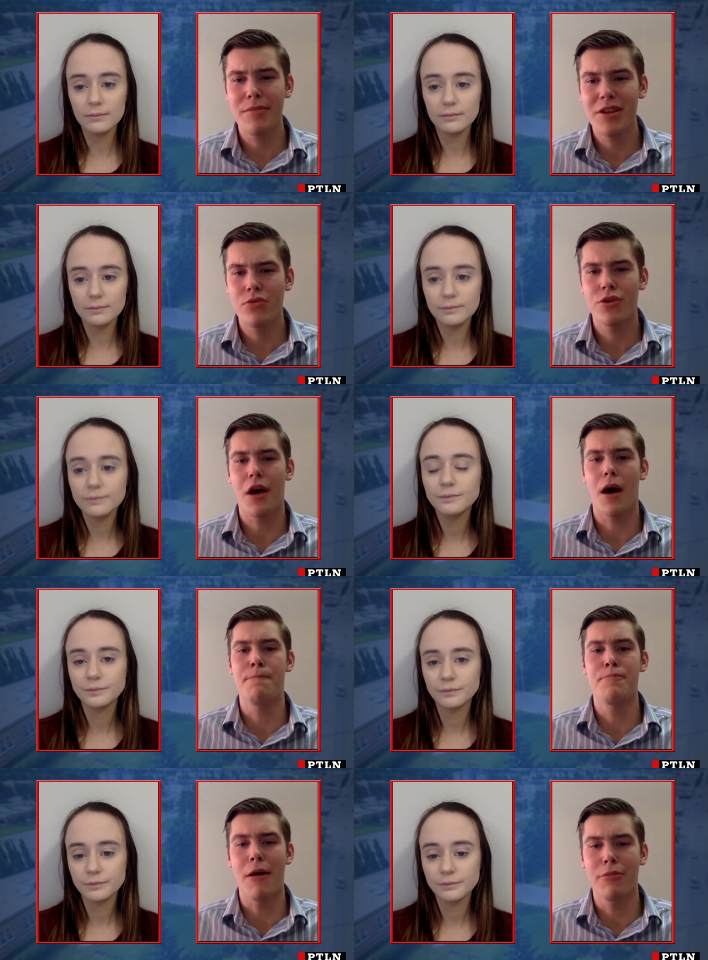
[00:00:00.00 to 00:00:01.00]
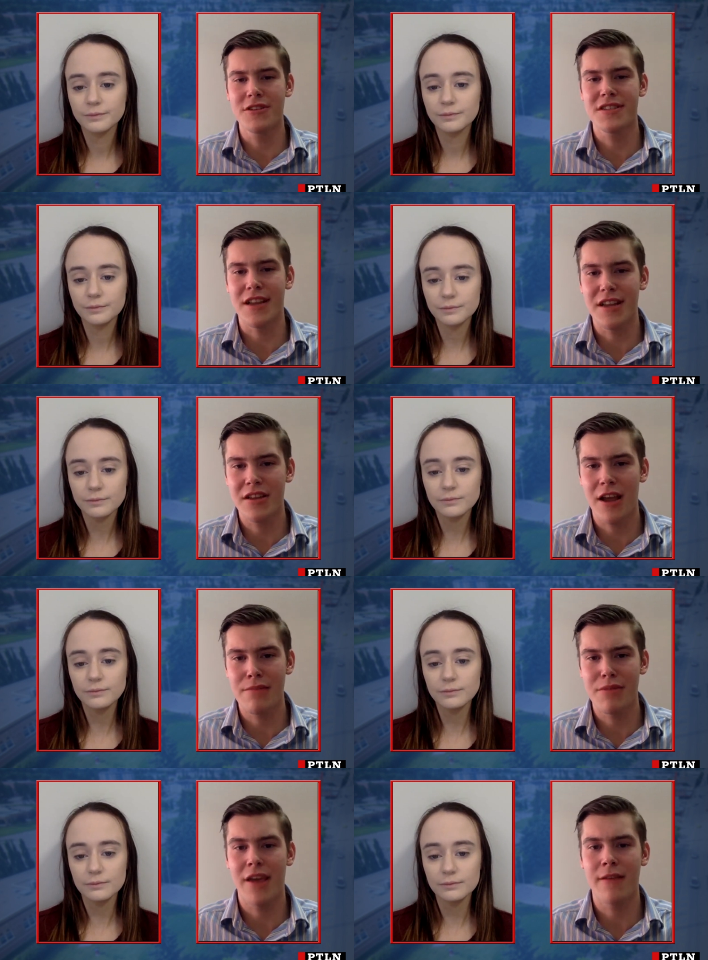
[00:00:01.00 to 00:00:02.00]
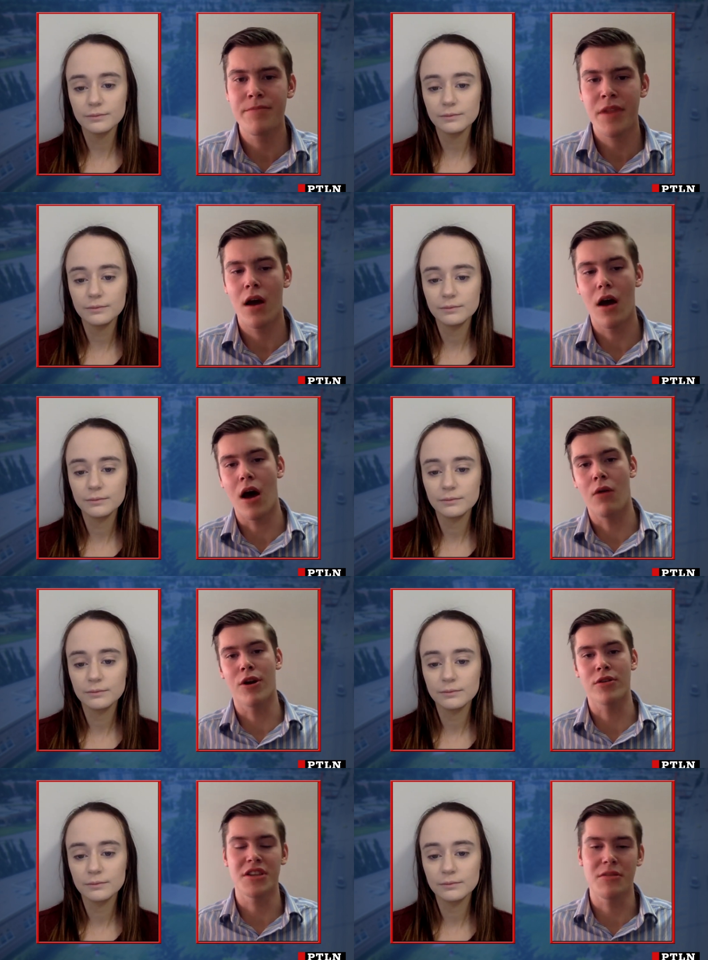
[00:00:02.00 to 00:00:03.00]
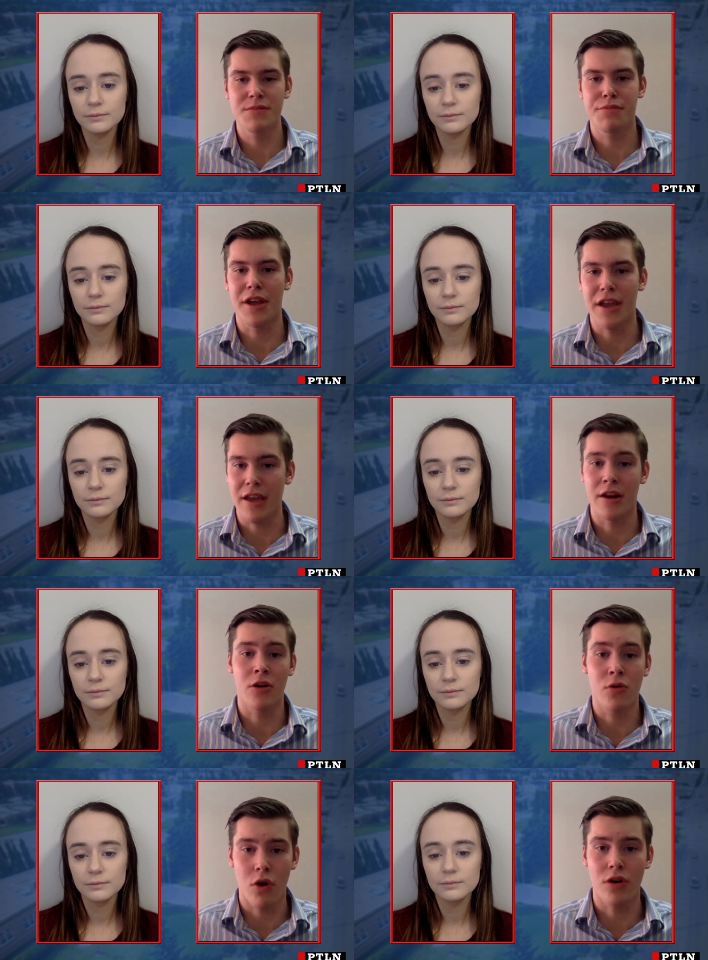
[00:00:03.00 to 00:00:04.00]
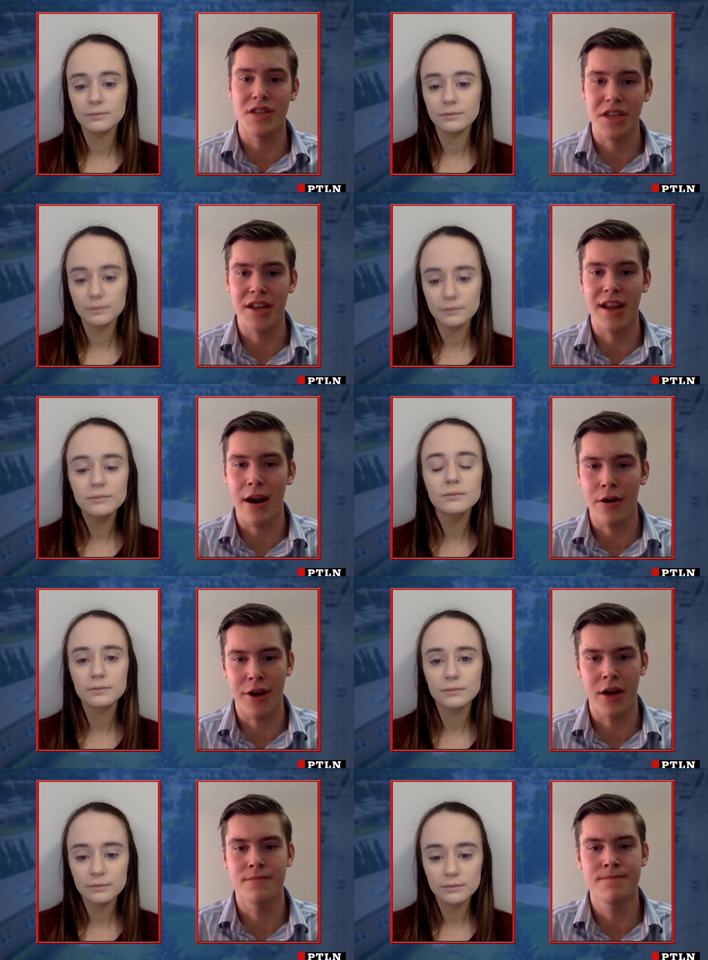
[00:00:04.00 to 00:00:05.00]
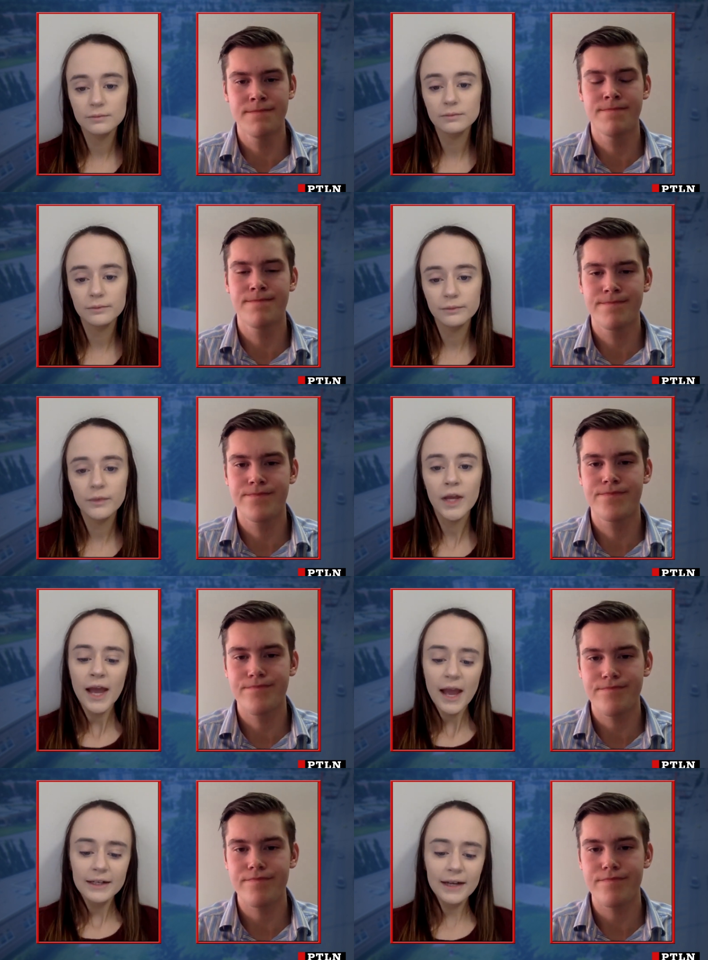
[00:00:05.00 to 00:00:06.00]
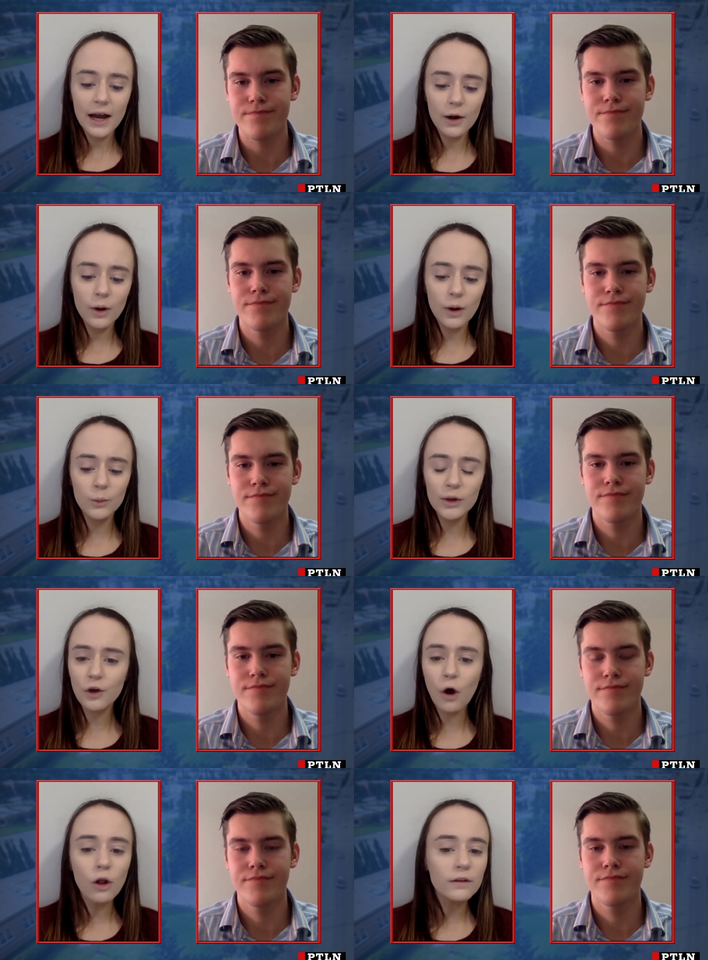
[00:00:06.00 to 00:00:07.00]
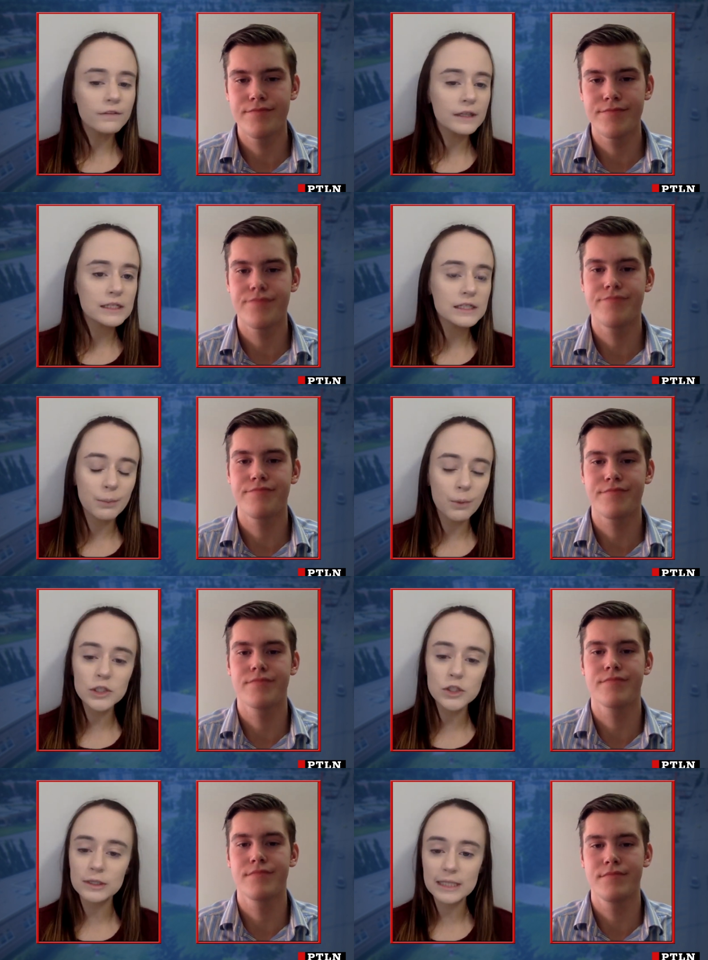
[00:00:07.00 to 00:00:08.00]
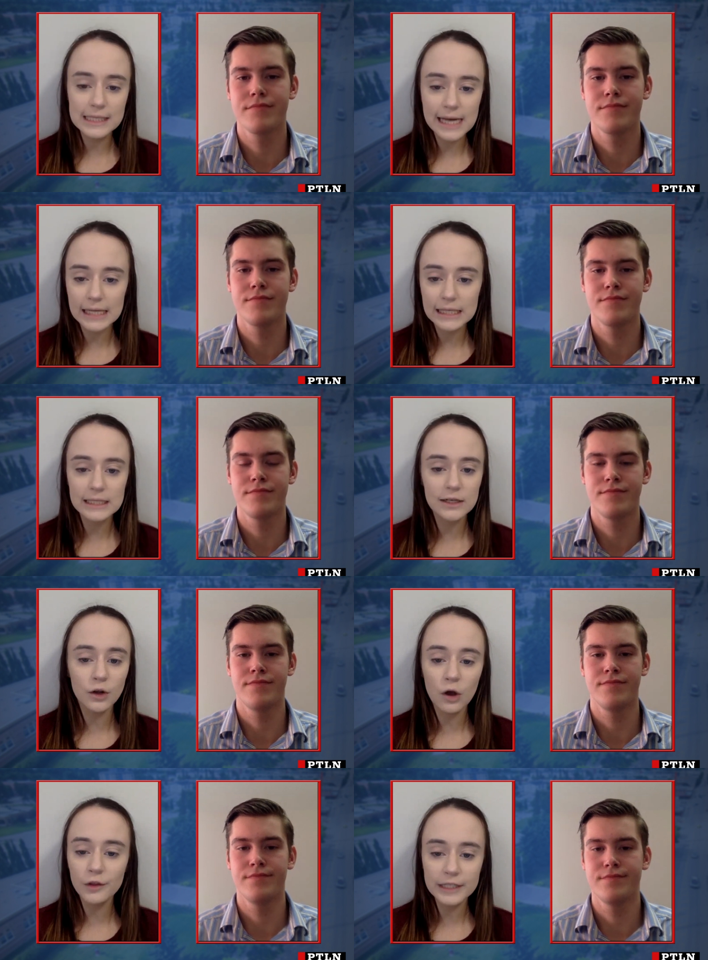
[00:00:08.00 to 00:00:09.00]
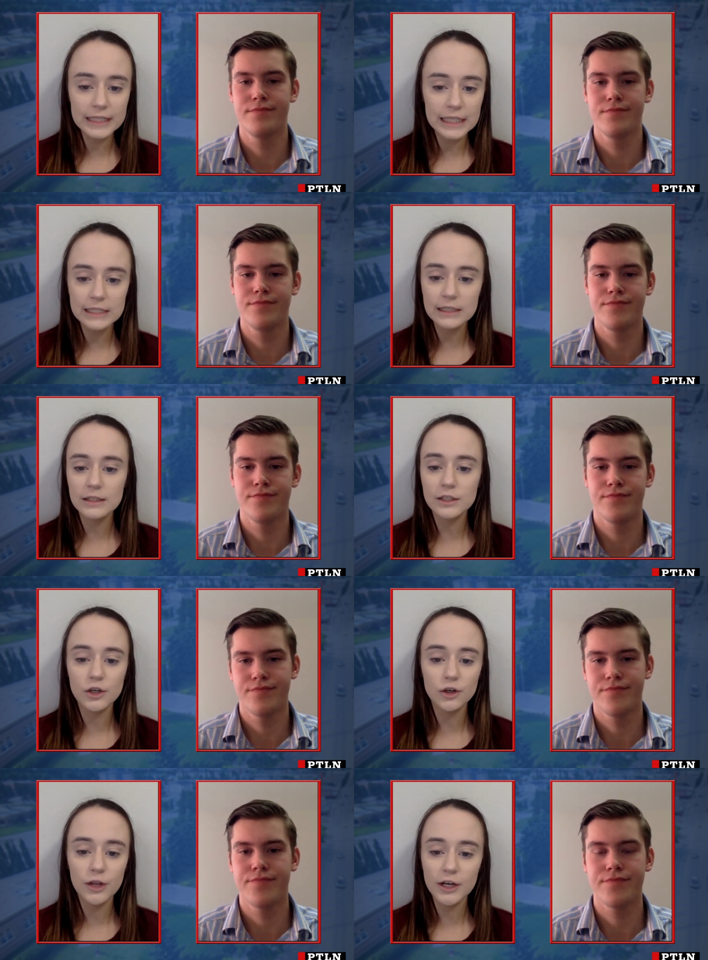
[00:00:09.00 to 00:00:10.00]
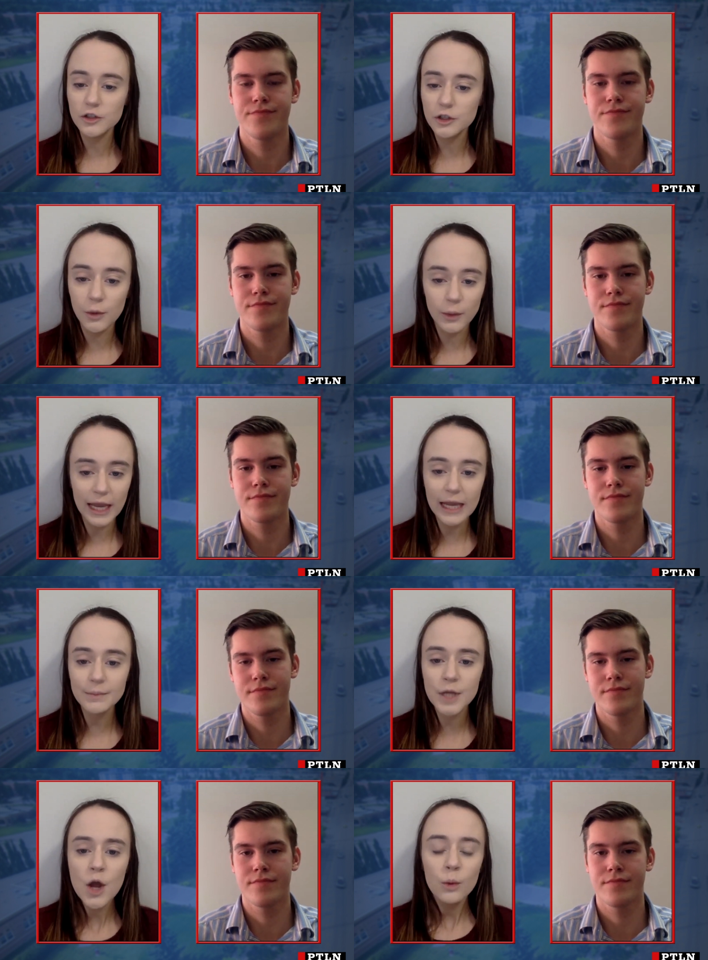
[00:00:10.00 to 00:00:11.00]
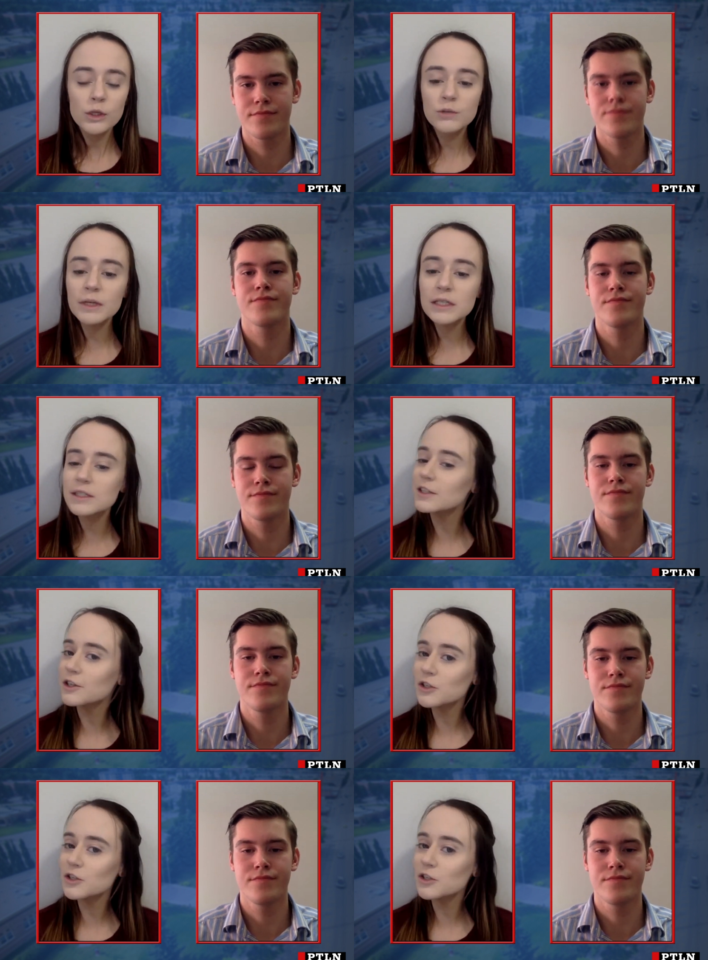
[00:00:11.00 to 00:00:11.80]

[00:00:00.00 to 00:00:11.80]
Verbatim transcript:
Speaker 1: maybe doing a bubble city type thing uh, where teams play in a quarantined area.
Speaker 2: Now, with all of these sports on standstill, all the seasons, there's no games, which means that